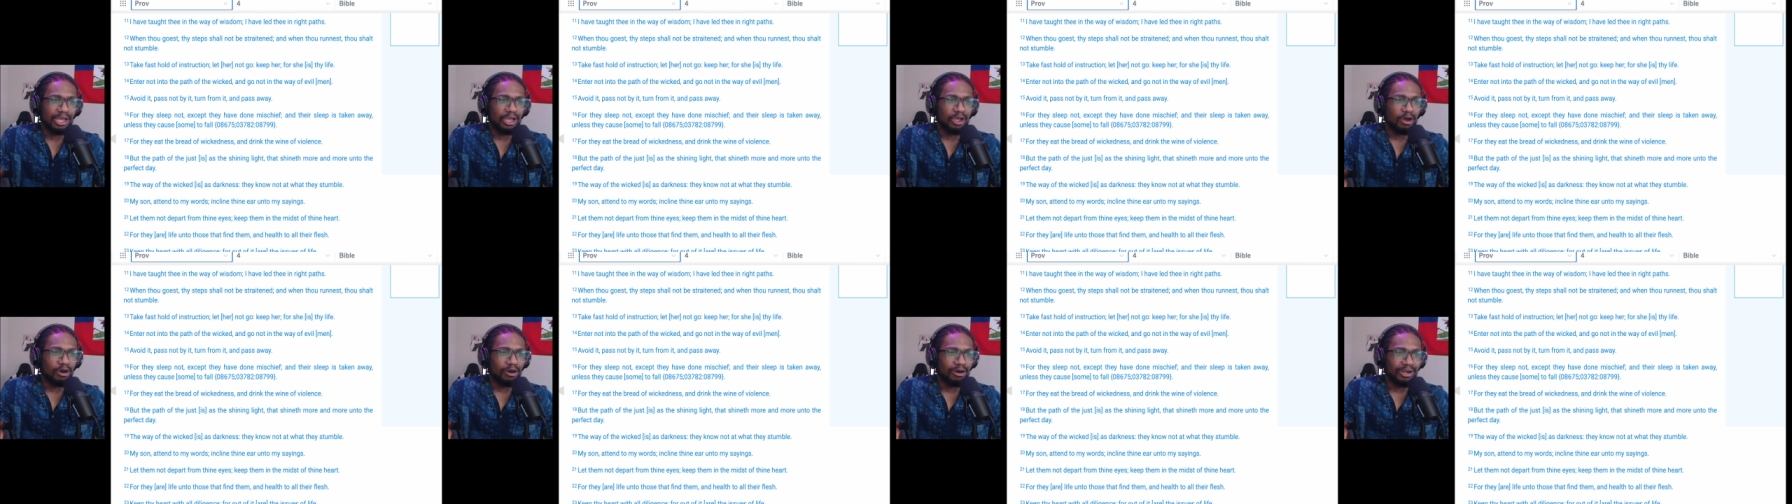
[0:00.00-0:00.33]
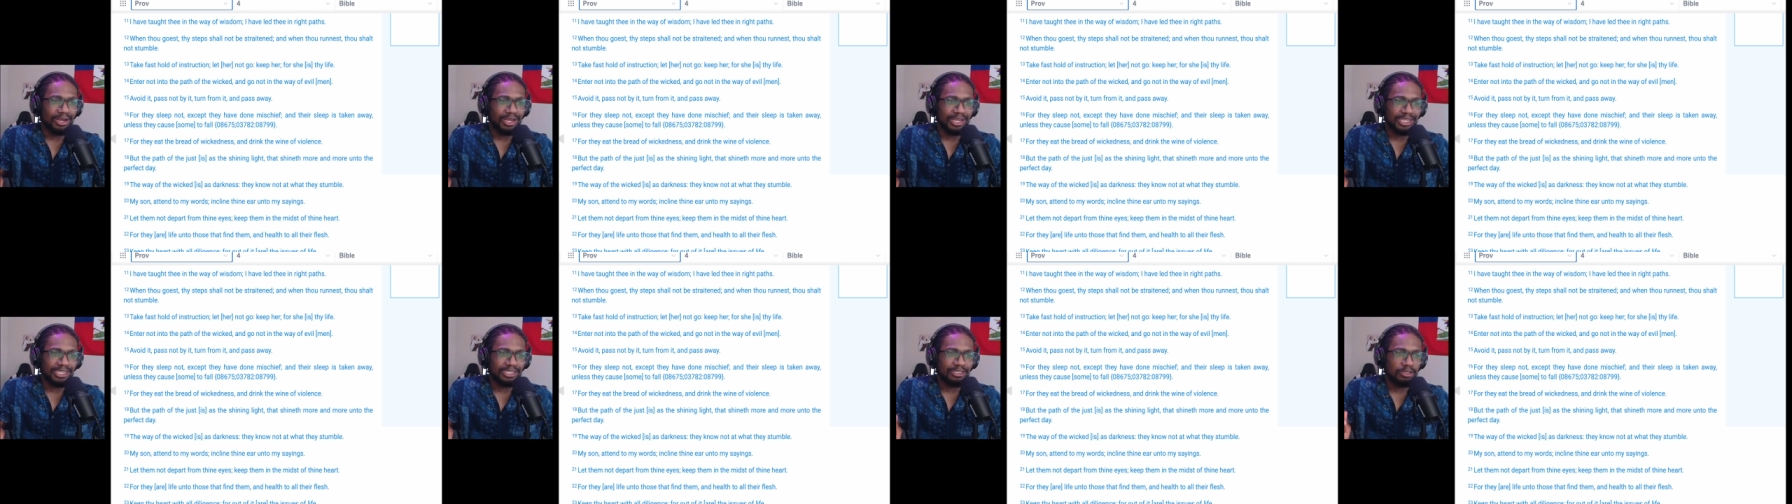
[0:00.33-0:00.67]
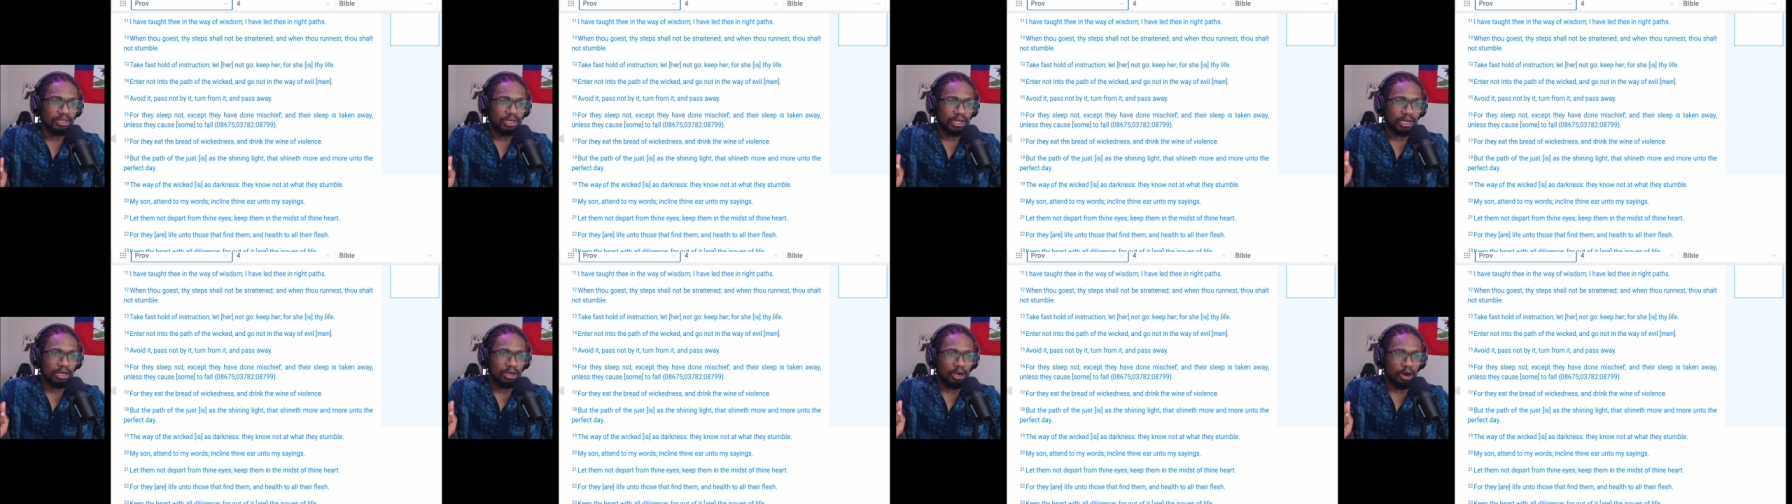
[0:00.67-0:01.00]
unless they
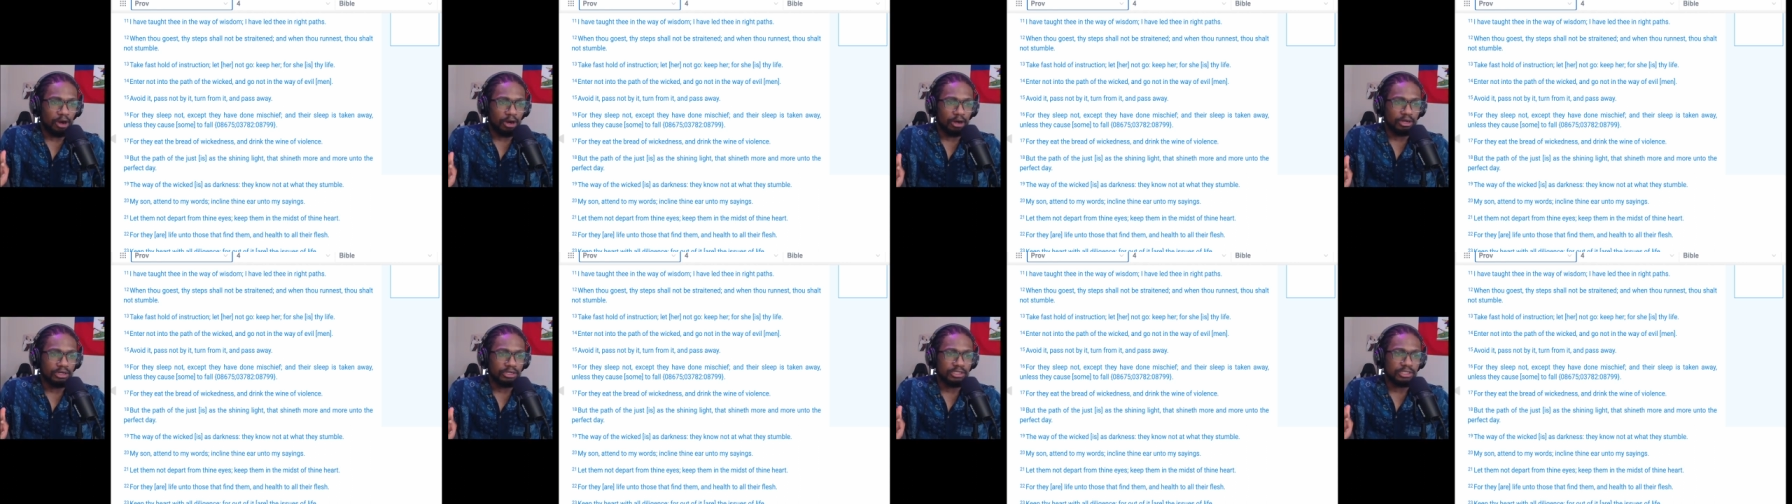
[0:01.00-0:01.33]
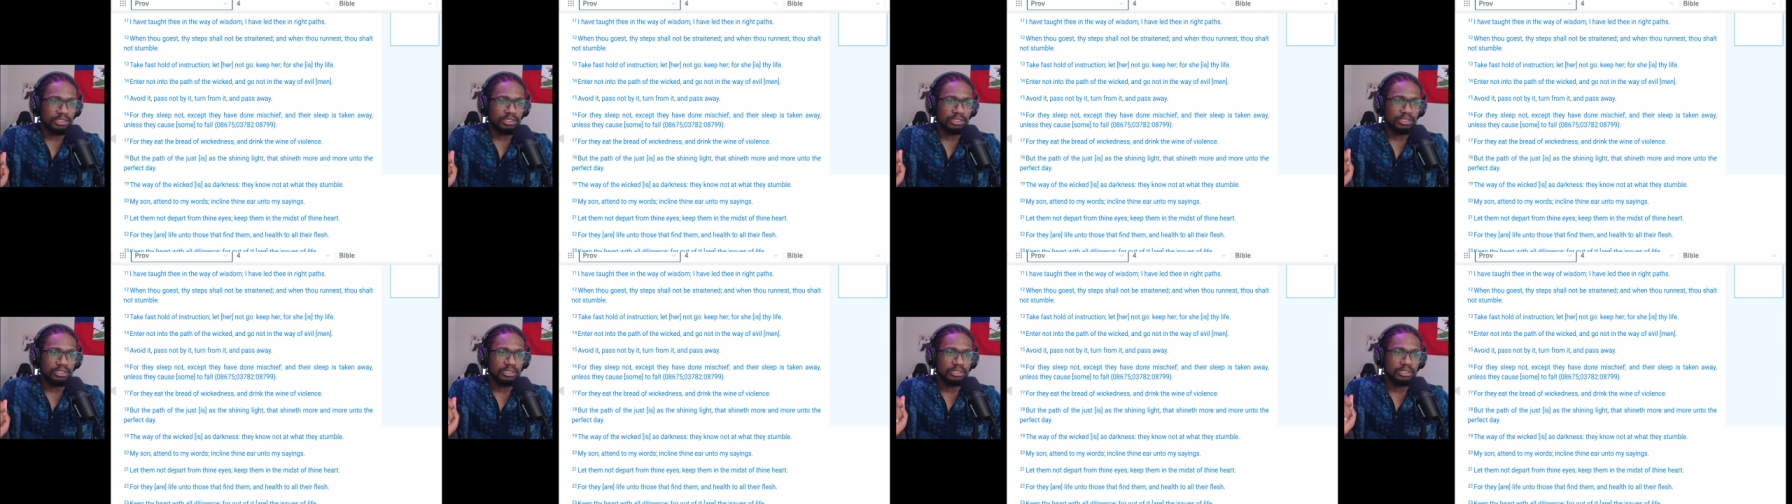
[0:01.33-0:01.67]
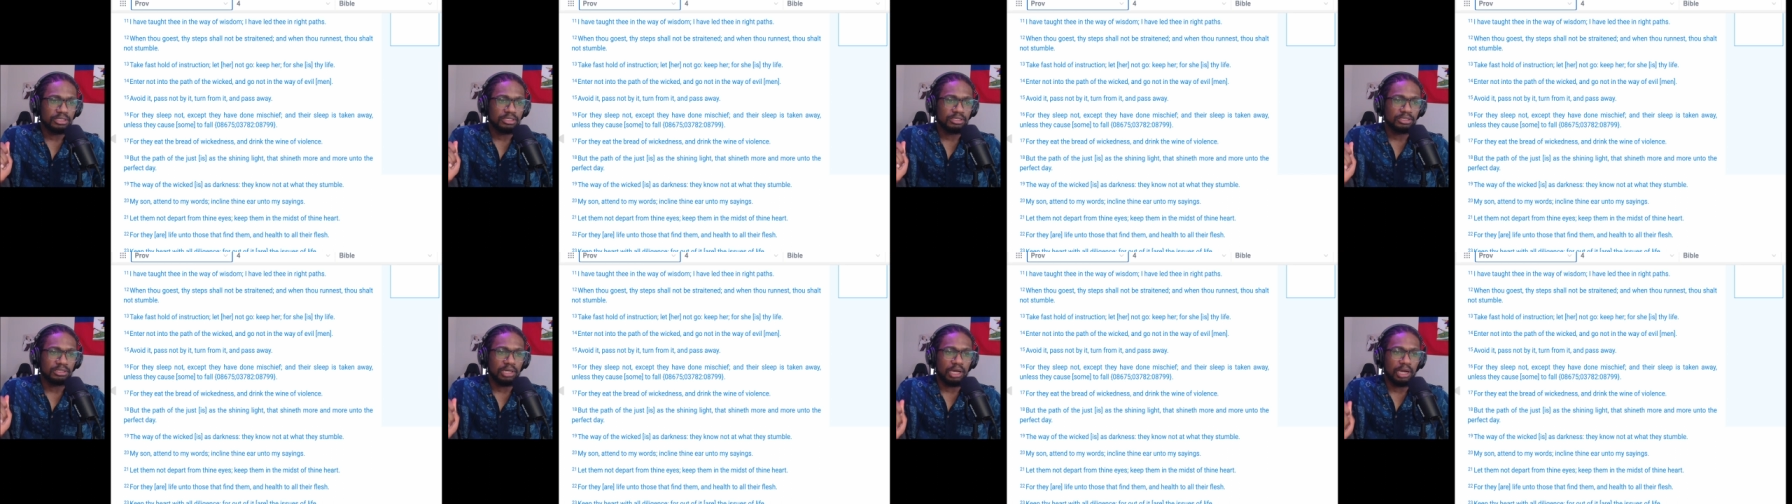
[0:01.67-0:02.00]
cause
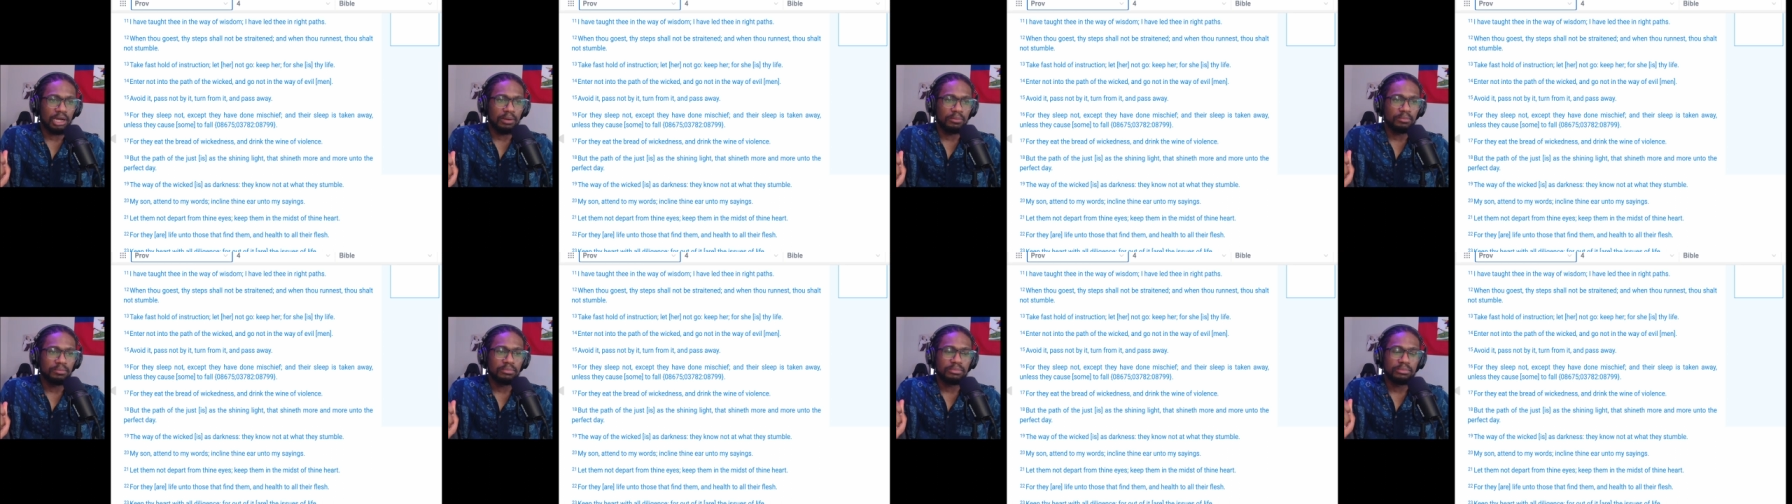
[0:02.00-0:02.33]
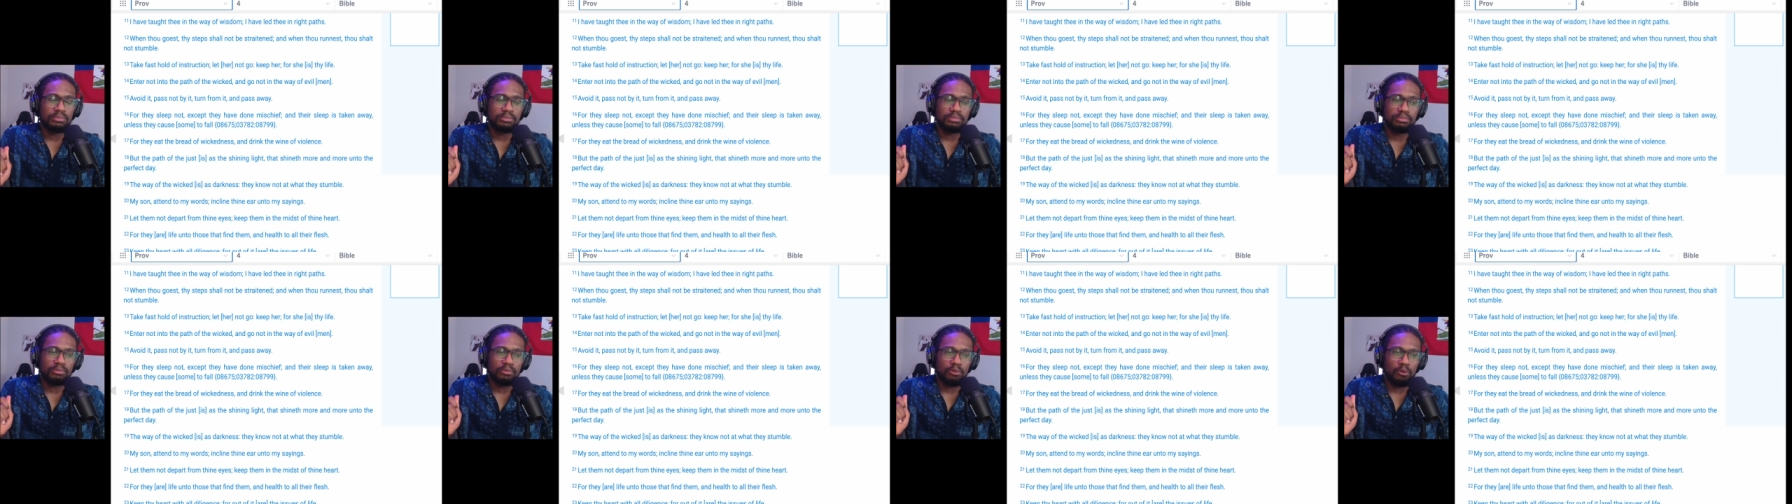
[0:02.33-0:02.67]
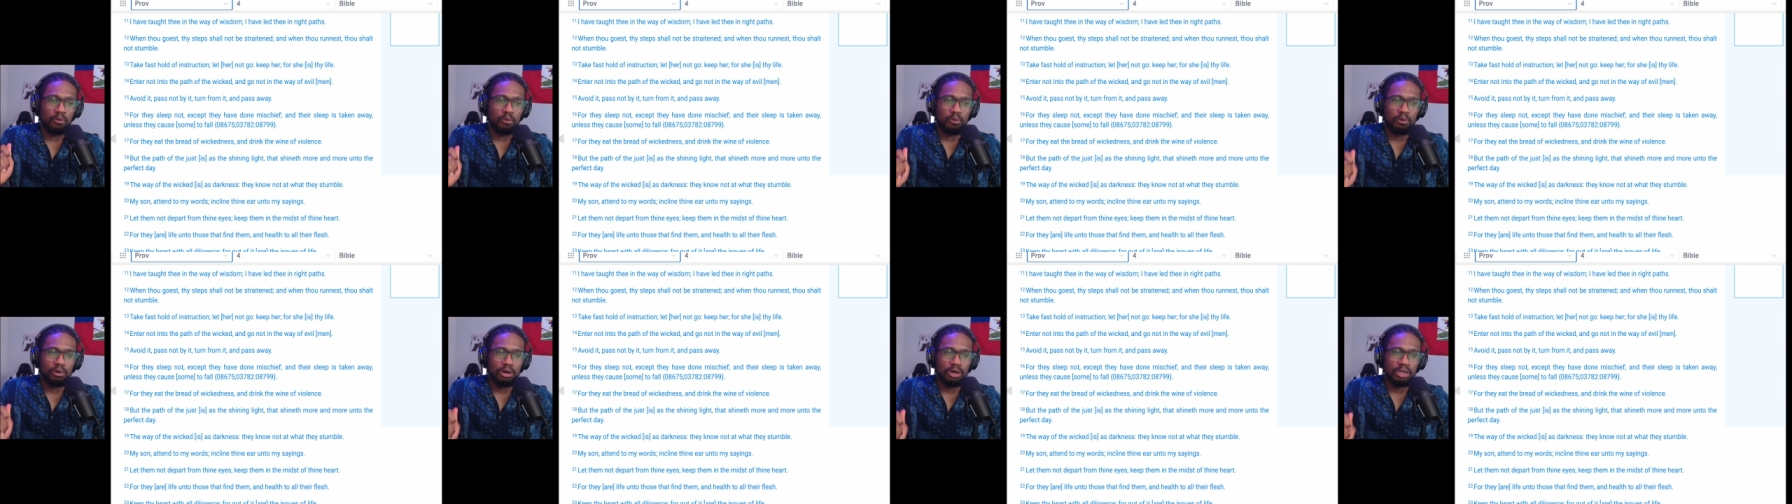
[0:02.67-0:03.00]

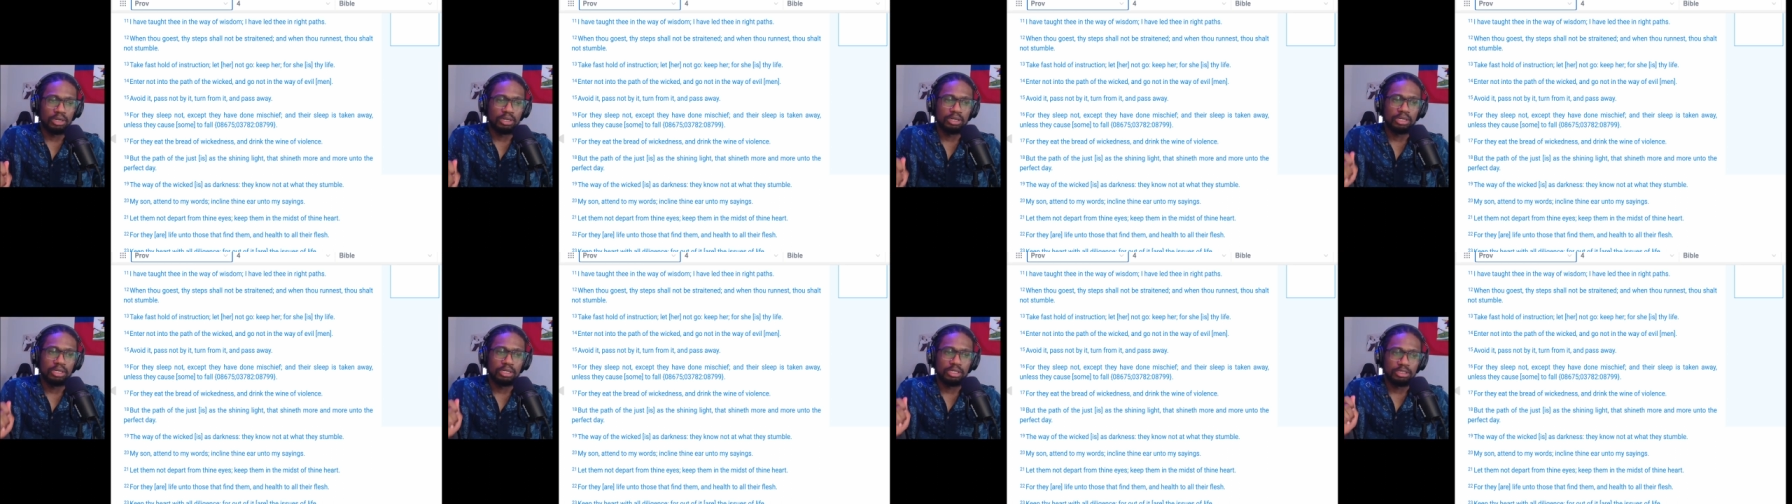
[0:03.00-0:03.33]
someone